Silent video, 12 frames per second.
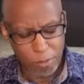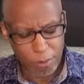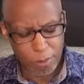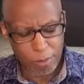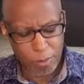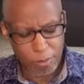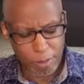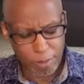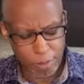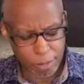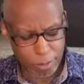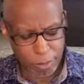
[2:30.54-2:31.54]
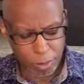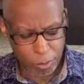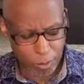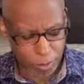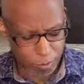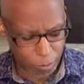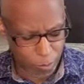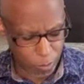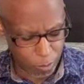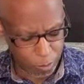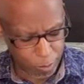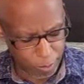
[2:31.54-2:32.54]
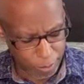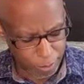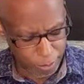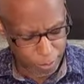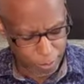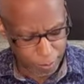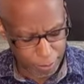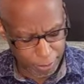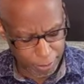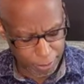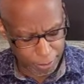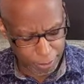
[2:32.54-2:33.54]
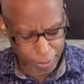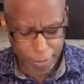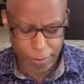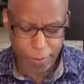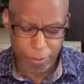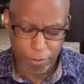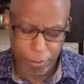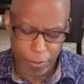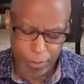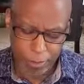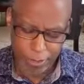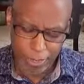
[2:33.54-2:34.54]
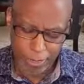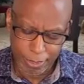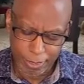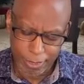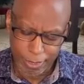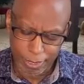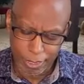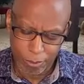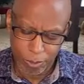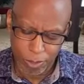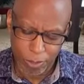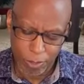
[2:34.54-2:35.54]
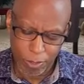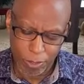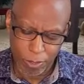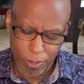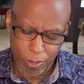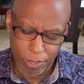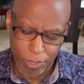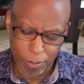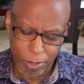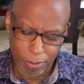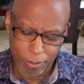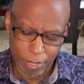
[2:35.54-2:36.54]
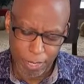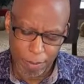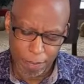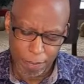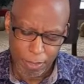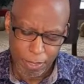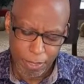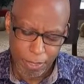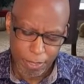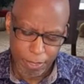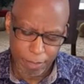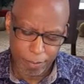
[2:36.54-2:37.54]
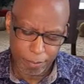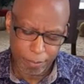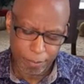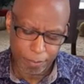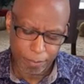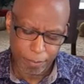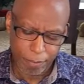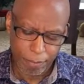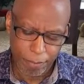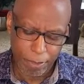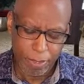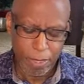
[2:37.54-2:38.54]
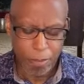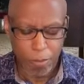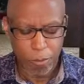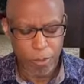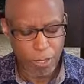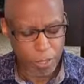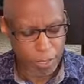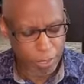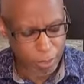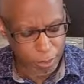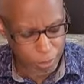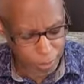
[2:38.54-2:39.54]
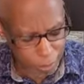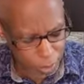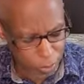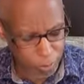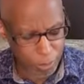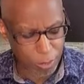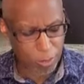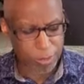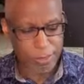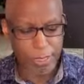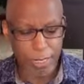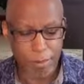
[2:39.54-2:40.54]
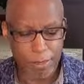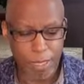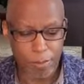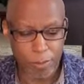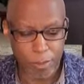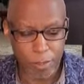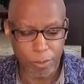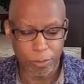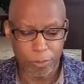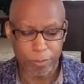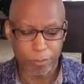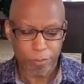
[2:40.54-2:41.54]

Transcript: where we were talking about being a doer of the word. Uh, beginning um, at verse 19, we started talking about that. Um, but we're going to this week go to James chapter two,